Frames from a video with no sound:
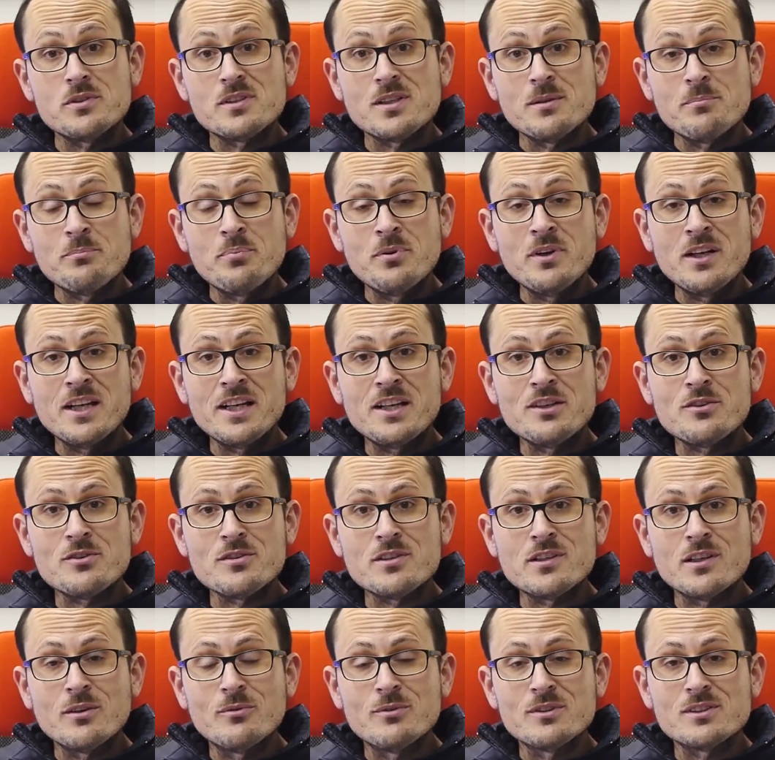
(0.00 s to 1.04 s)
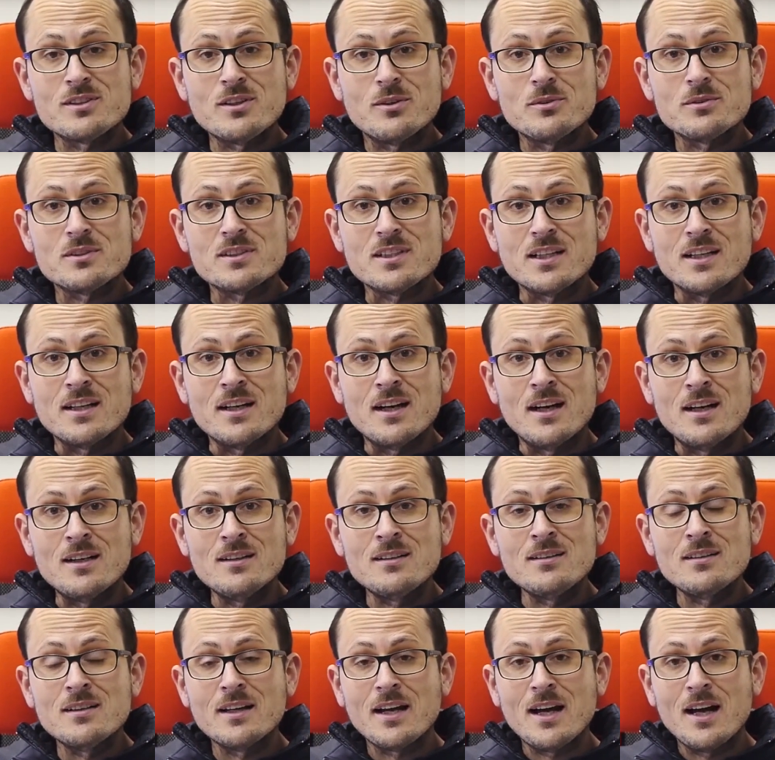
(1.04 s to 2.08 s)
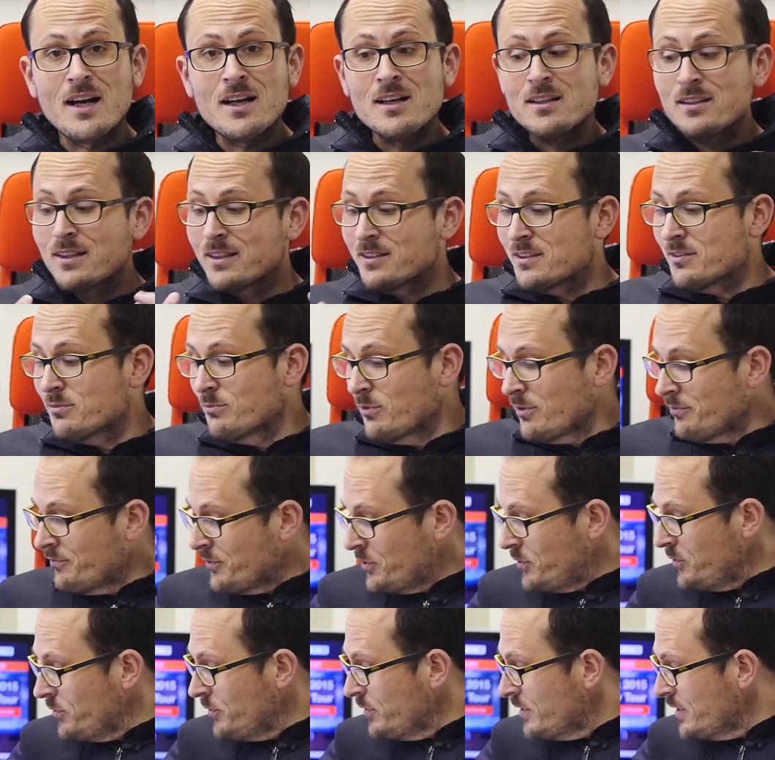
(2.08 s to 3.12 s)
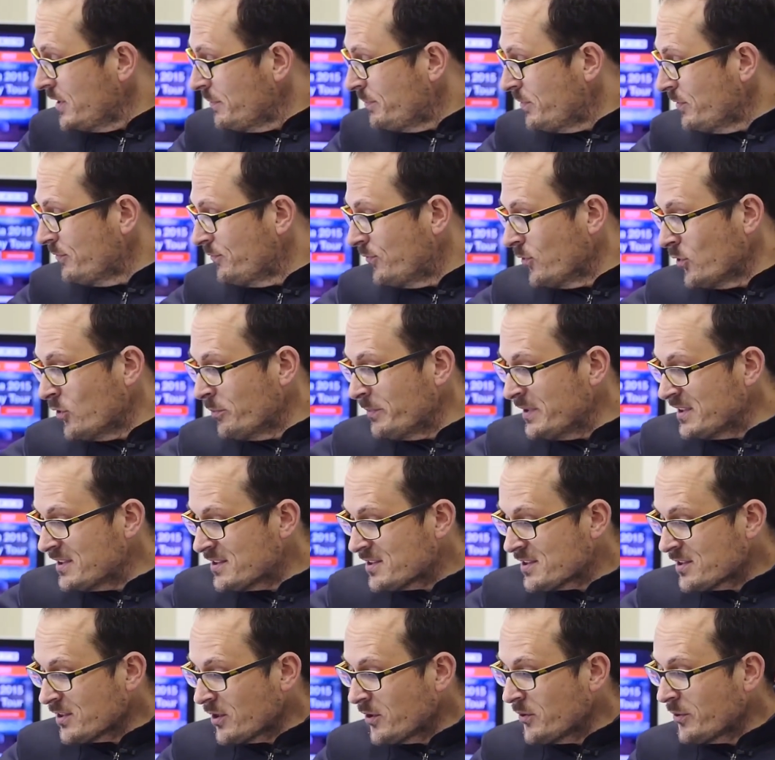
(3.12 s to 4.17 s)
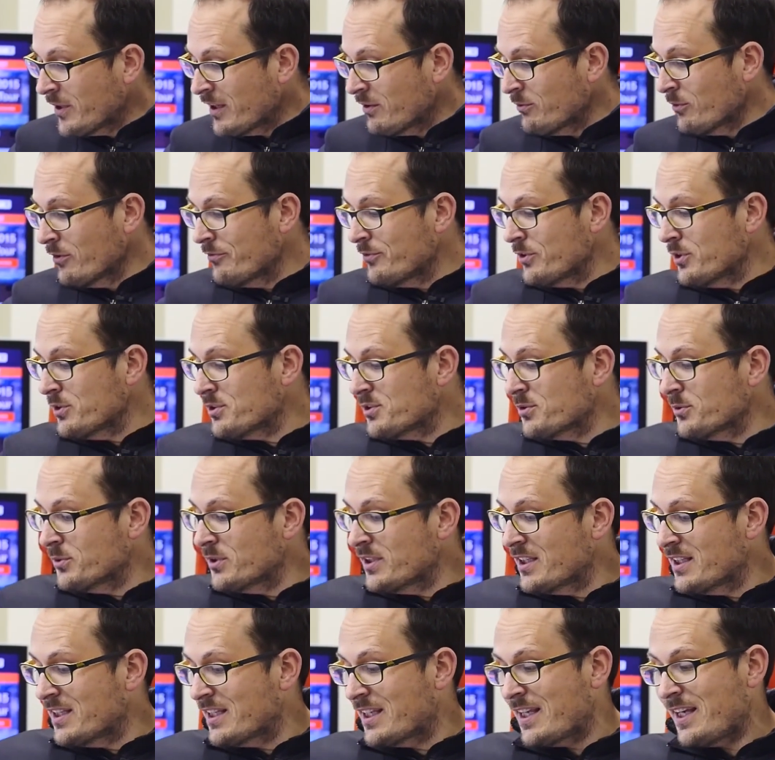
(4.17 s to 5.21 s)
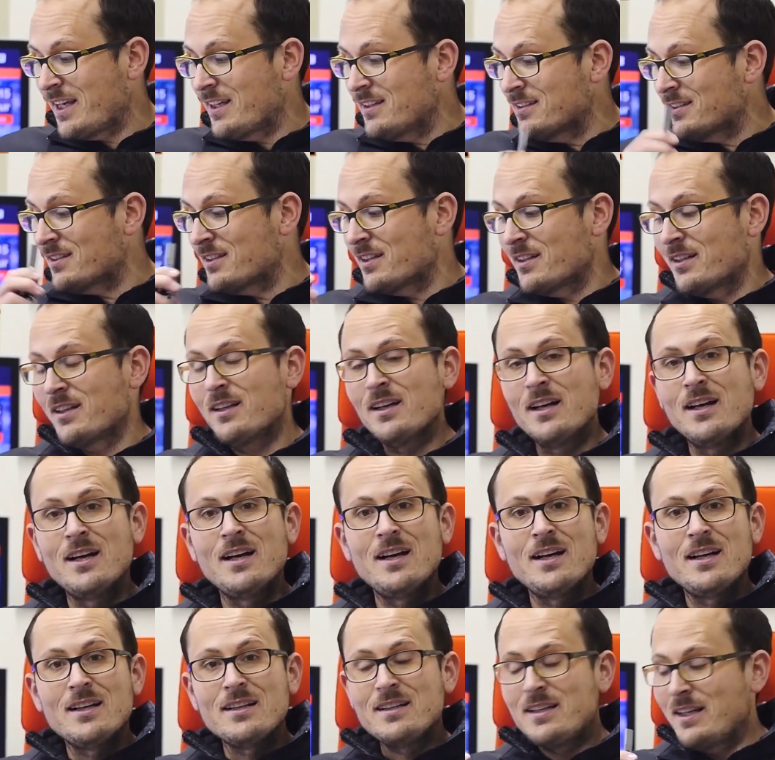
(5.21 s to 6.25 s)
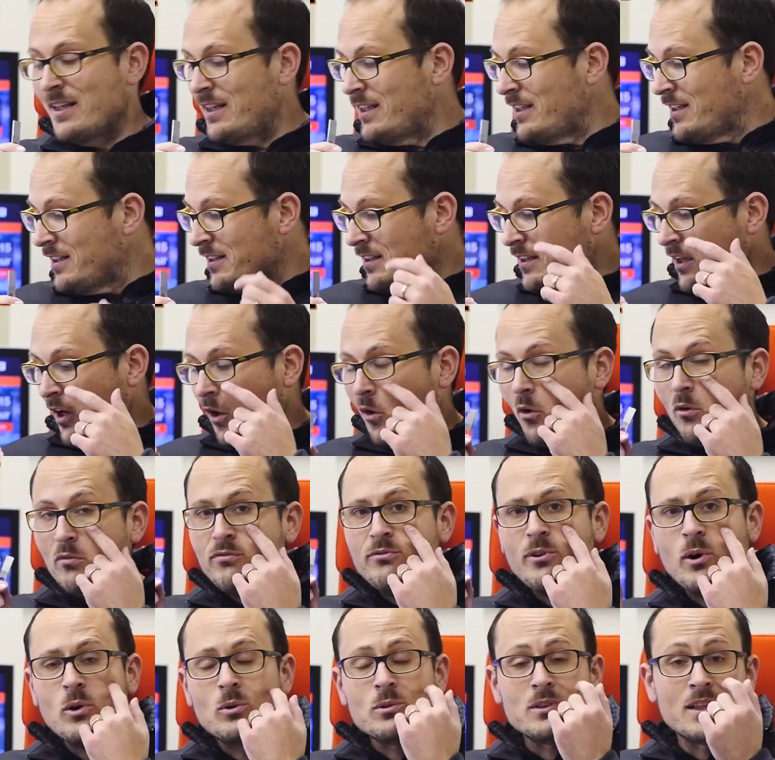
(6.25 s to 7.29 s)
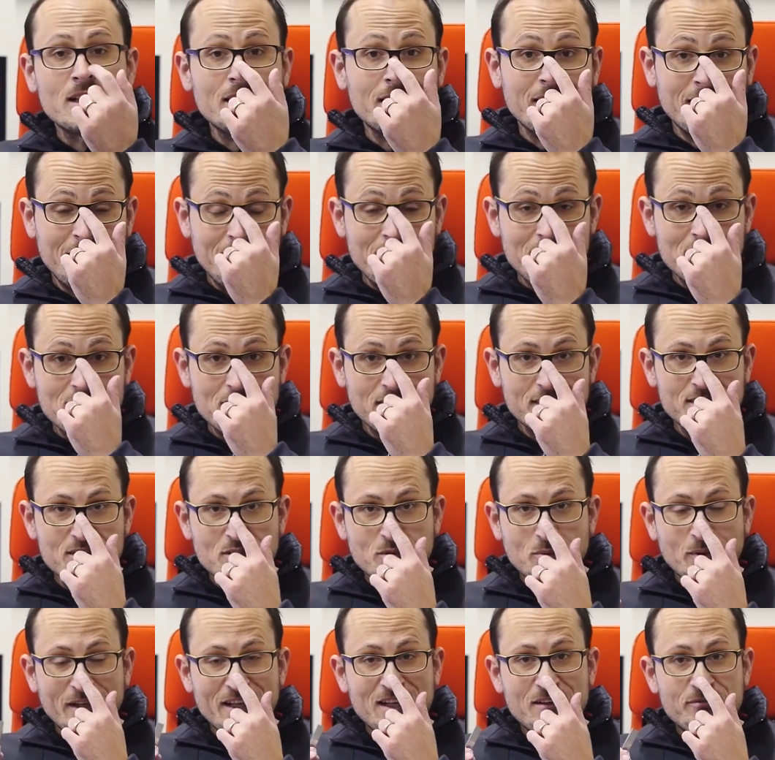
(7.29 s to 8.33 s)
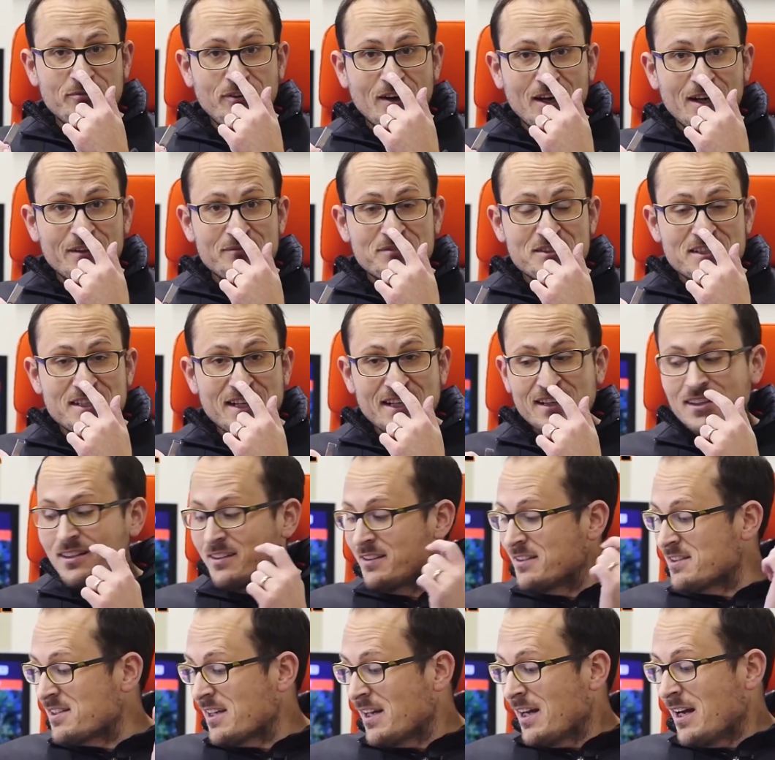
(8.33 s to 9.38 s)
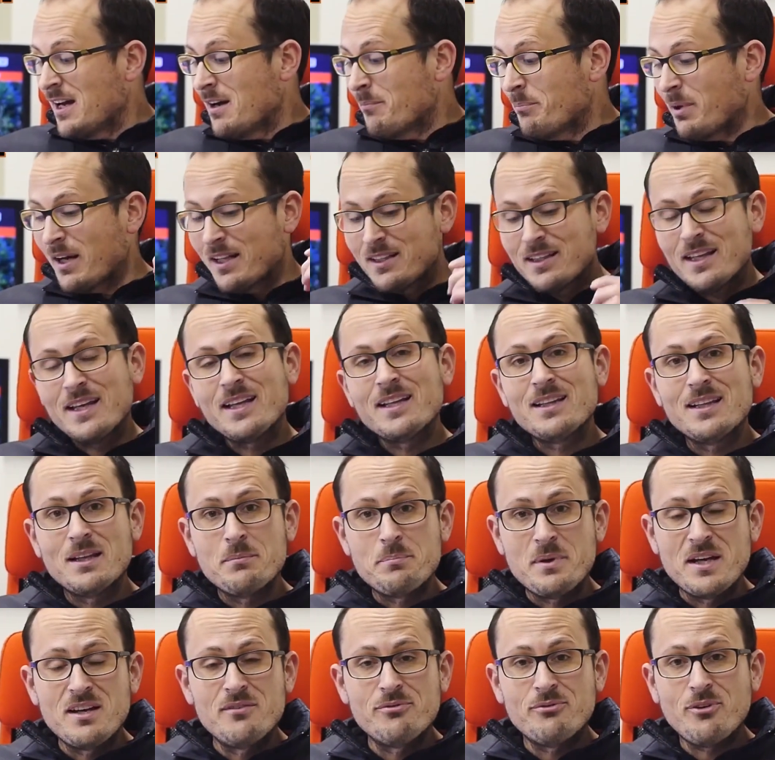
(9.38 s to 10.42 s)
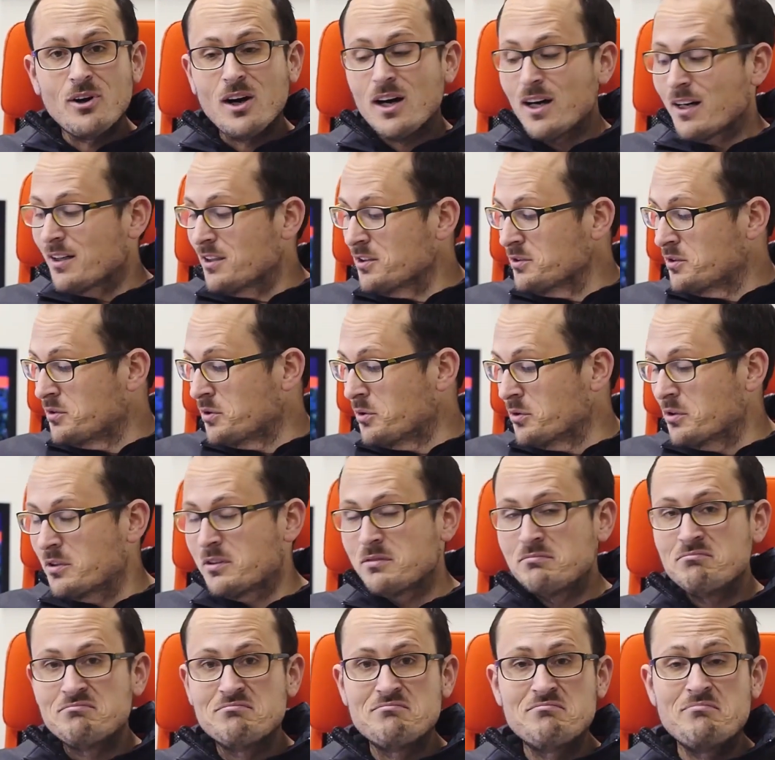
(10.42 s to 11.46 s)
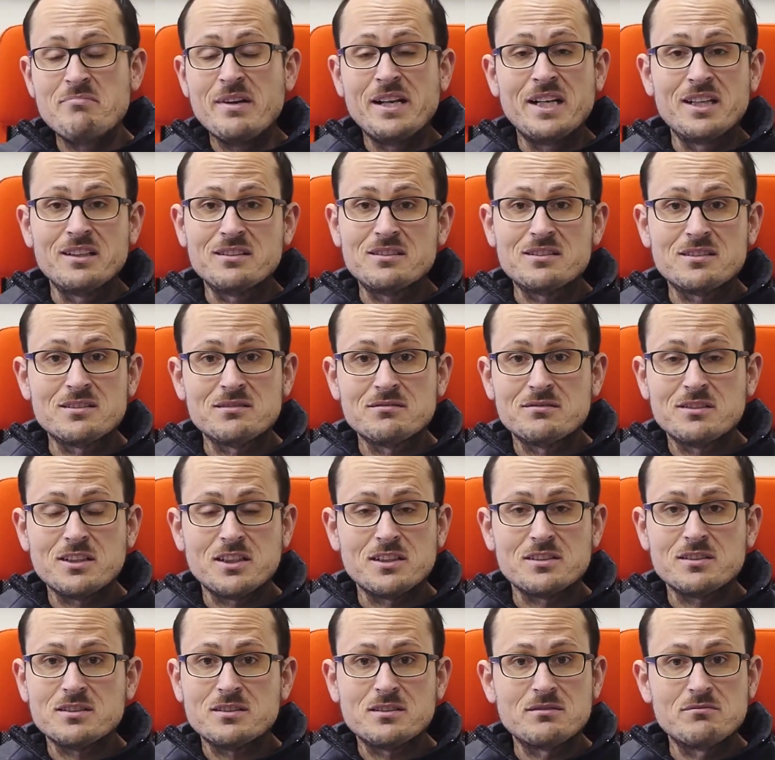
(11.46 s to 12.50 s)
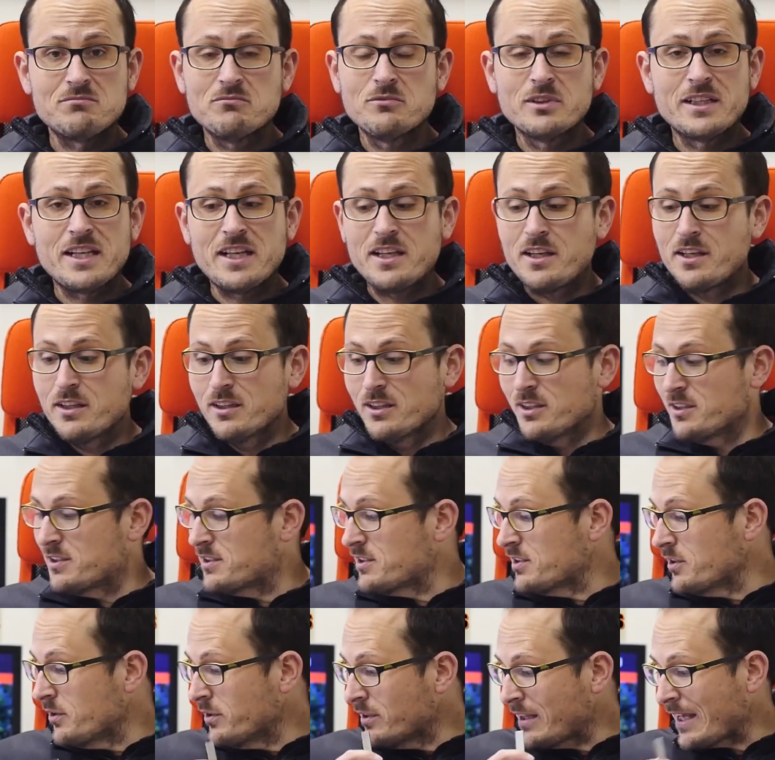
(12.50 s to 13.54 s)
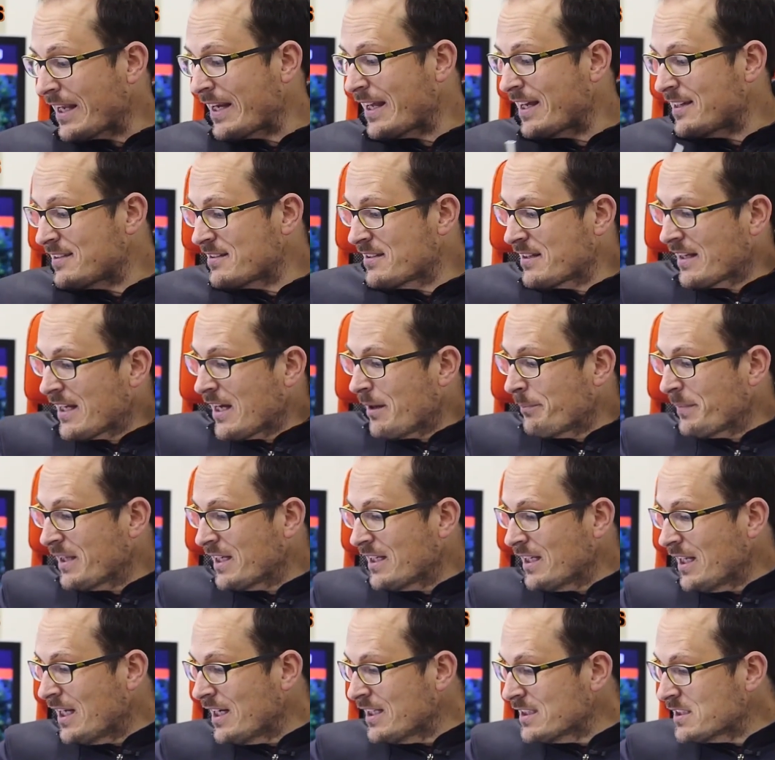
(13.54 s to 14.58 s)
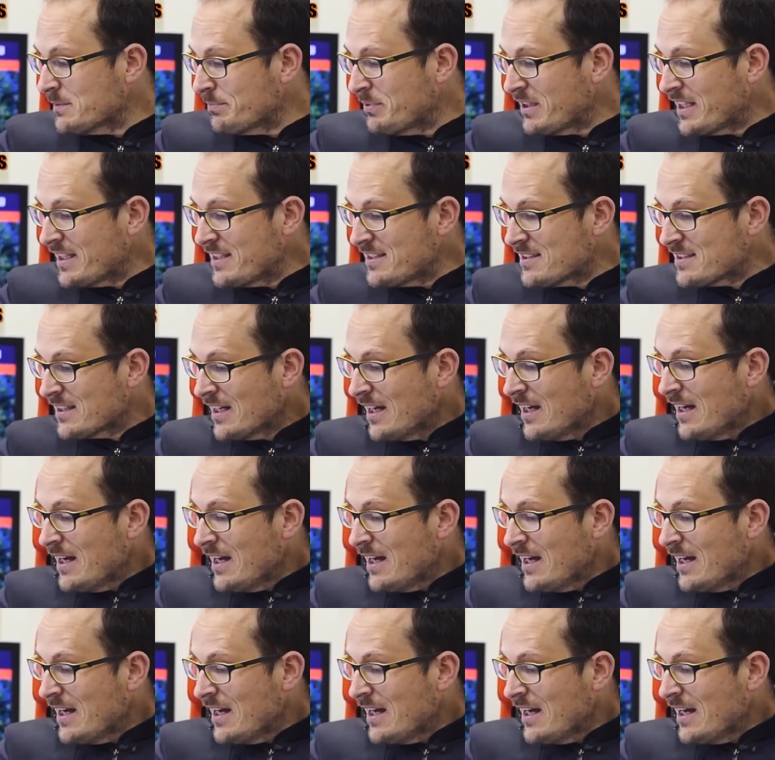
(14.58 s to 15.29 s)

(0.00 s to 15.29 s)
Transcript: some pretty interesting results there, huh? Uh, let's review the performance. So in reverse order, the Kingston did the whole folder in just 25 seconds, but then the big file took minutes, just ridiculous. So that has to come in last place.